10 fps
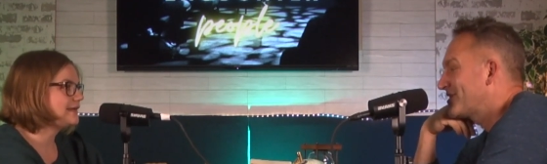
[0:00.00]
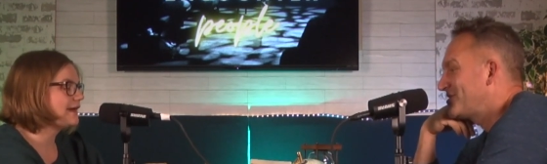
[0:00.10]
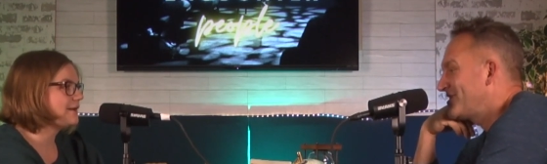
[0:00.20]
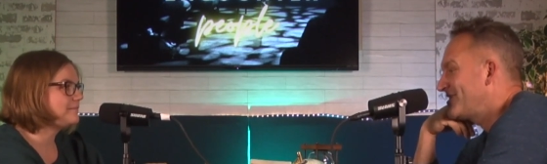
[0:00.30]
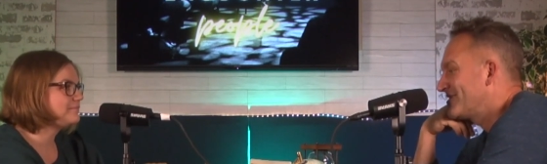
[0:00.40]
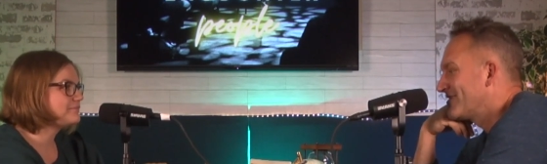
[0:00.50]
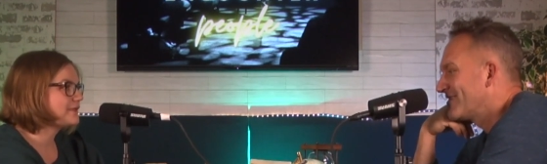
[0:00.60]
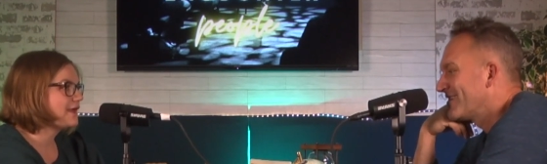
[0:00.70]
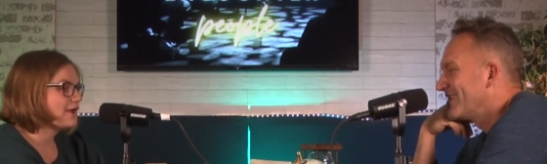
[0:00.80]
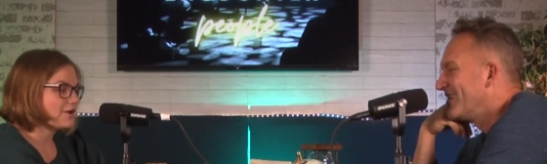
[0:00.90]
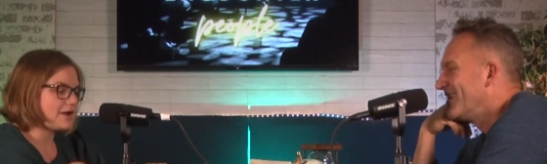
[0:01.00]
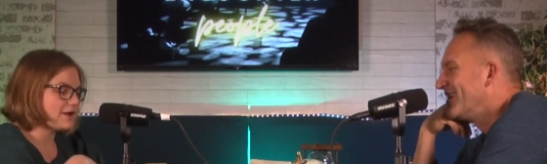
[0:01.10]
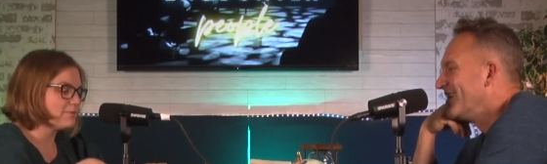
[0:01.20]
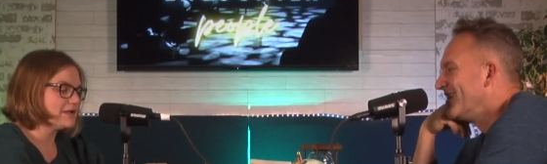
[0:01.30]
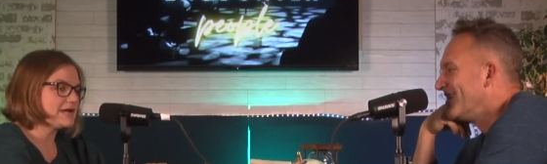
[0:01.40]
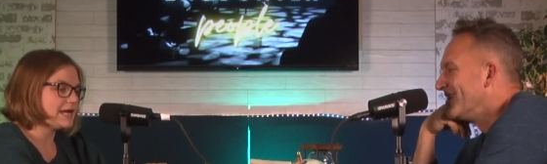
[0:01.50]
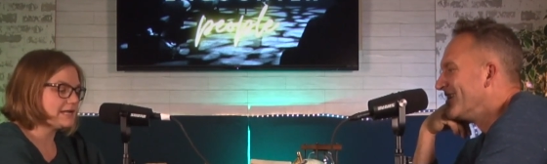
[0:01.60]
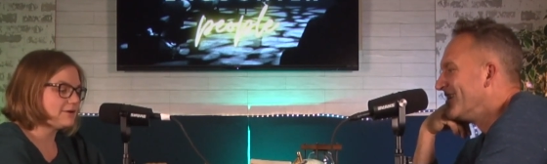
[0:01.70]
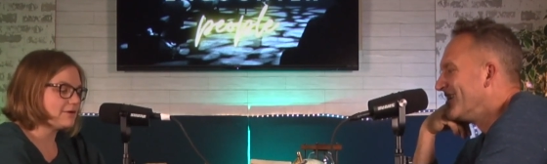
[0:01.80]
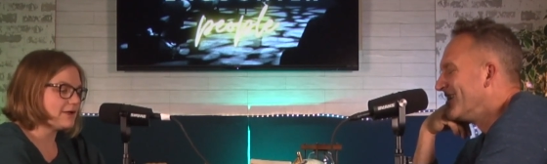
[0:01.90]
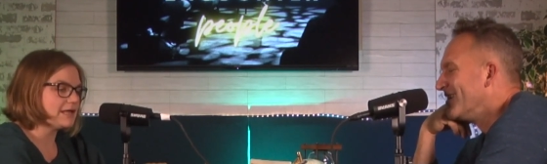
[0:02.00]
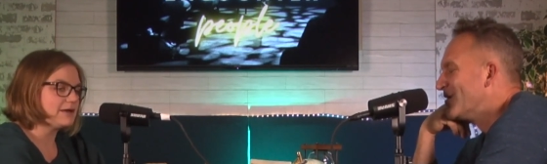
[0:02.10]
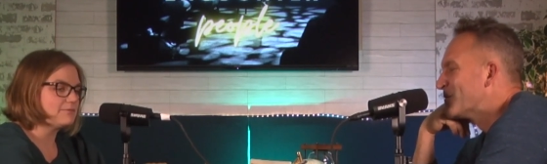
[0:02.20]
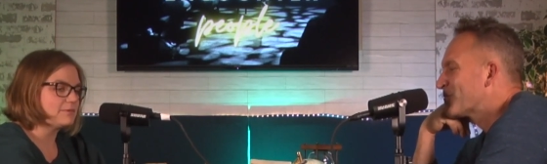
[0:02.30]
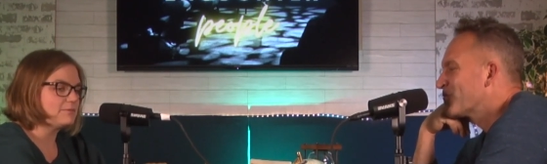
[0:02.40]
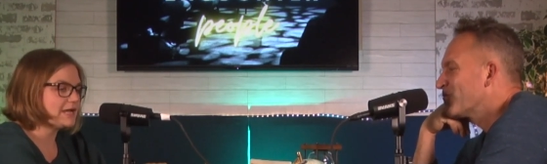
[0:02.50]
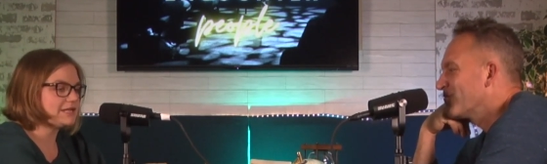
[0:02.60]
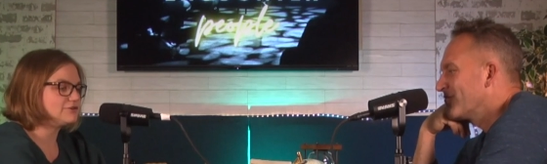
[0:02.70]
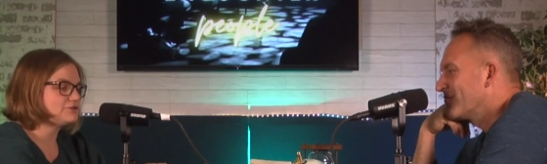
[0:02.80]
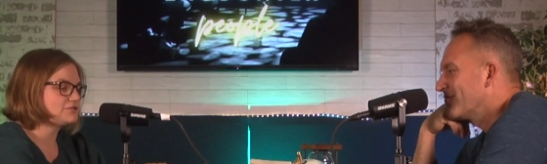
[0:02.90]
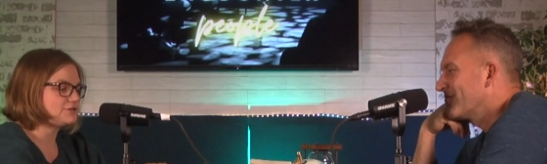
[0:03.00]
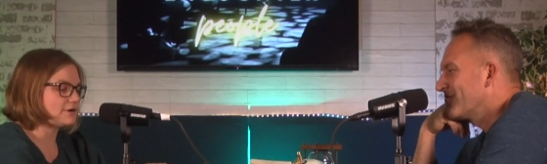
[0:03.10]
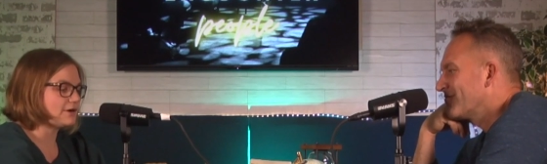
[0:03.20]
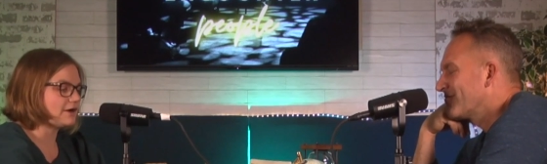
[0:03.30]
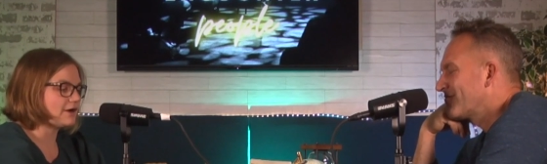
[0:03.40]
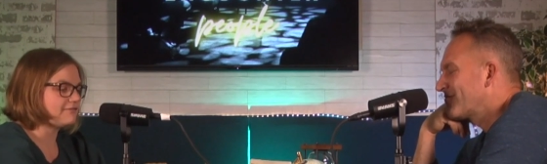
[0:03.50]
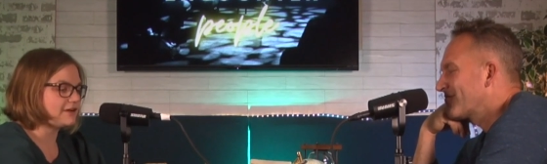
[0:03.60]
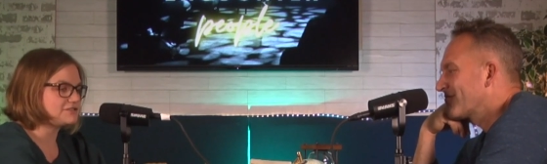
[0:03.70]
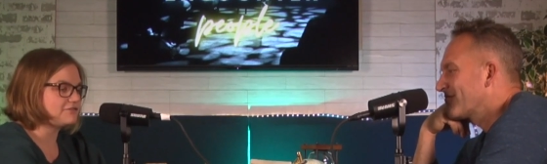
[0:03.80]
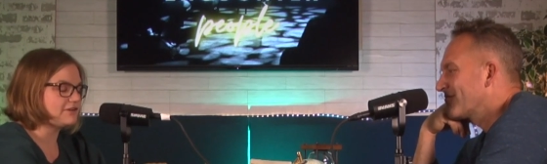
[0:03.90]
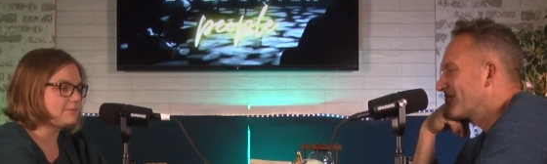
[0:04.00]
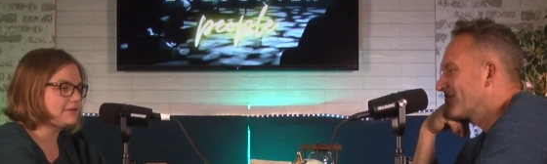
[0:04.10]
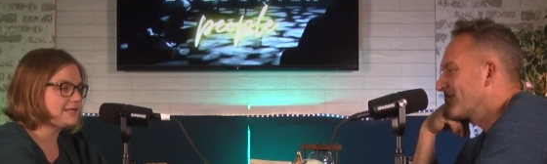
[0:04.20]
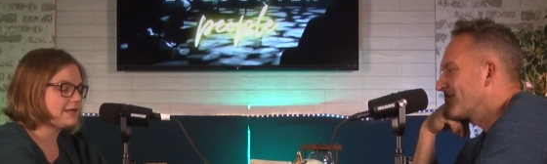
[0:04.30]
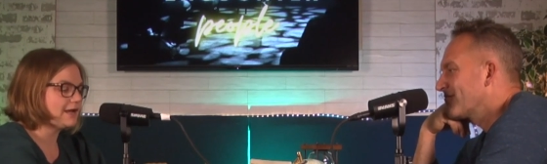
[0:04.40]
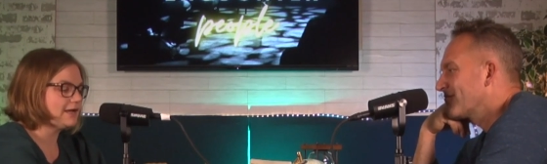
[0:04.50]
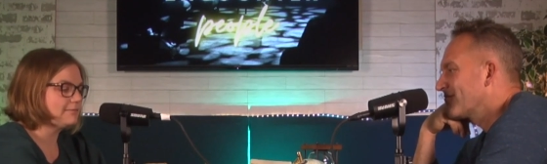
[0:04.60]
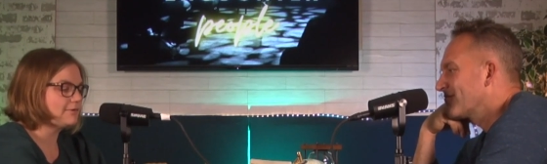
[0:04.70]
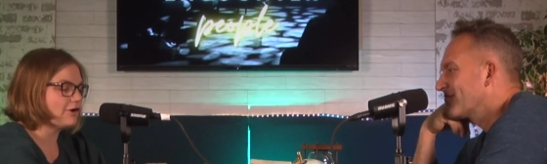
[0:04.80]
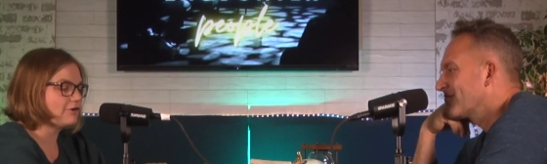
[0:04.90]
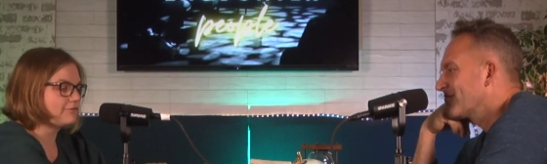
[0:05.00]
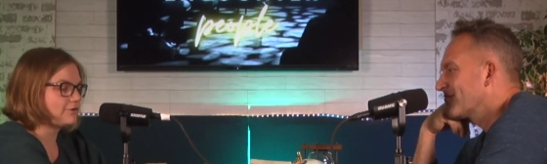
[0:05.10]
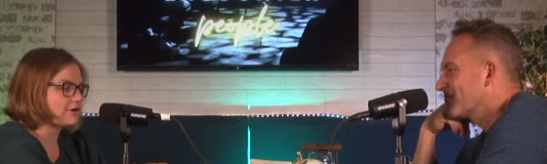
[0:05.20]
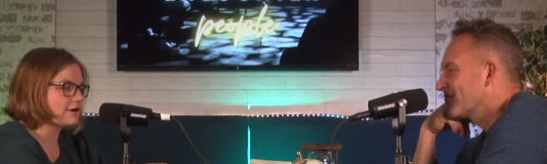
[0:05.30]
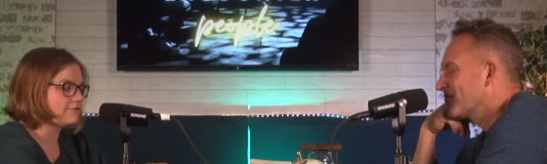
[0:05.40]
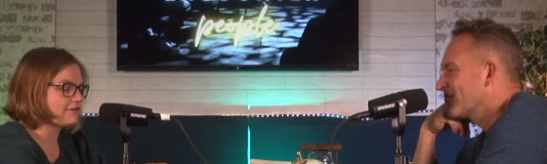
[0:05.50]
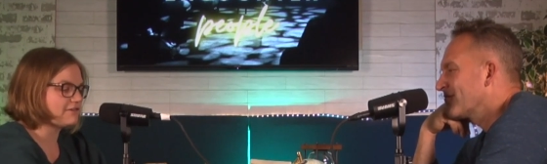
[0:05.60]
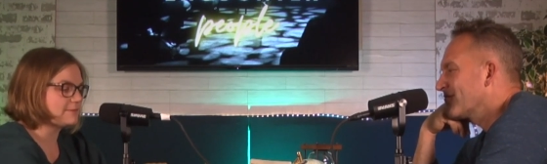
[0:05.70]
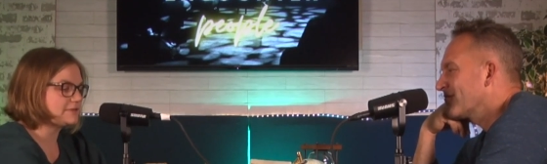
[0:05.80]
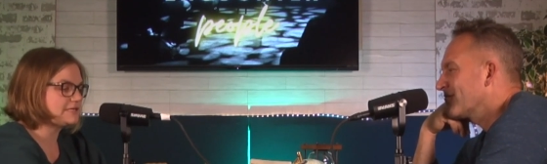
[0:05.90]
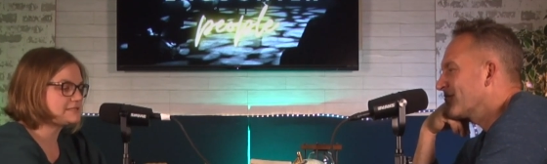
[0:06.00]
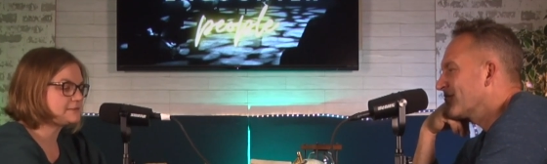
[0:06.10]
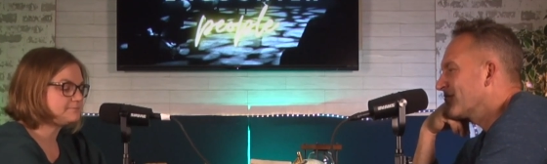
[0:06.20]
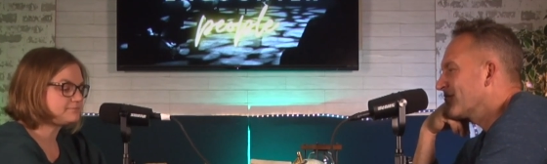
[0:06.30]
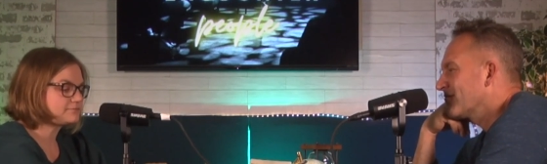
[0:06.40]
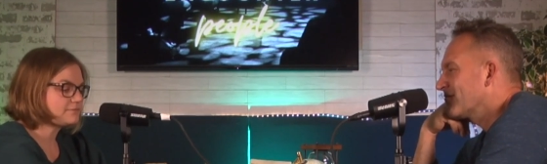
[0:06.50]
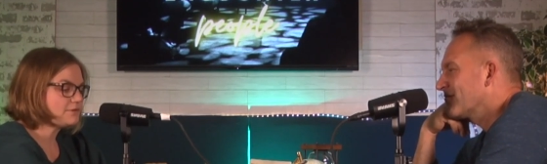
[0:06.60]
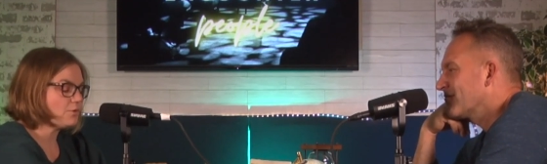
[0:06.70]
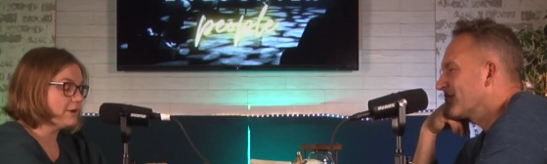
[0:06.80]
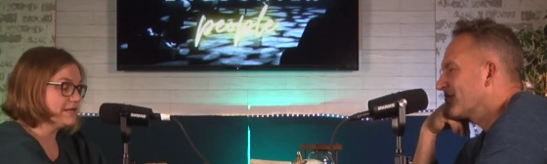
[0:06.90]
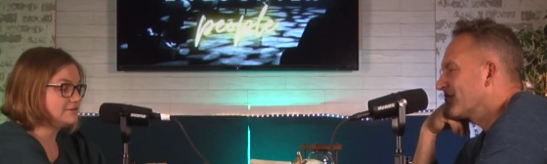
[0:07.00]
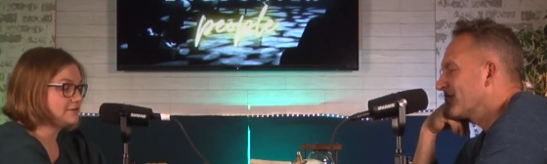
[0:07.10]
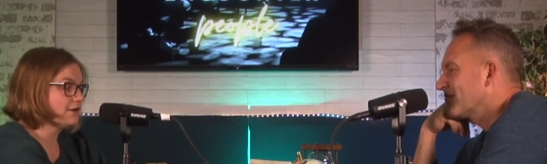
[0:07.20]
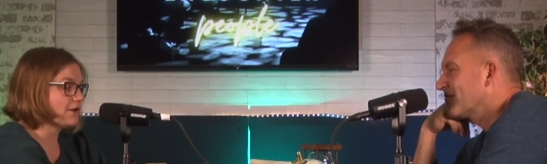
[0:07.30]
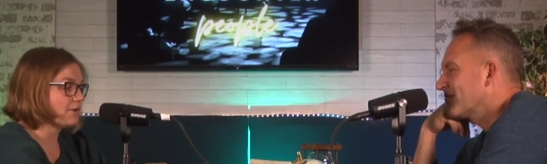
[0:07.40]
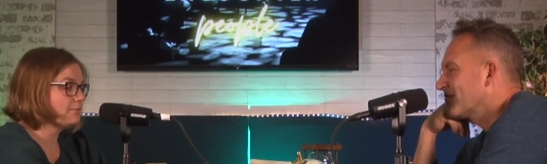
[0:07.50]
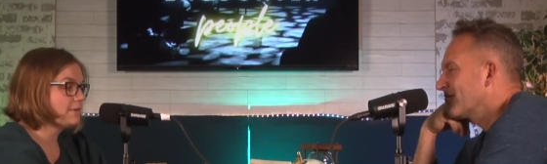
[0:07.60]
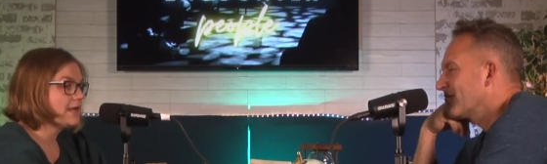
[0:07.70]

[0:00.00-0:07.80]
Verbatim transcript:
Speaker 1: yeah. and cheese.
Speaker 2: And we got uh, when we got introduced to our, our foster family, um, all four of our families went into their home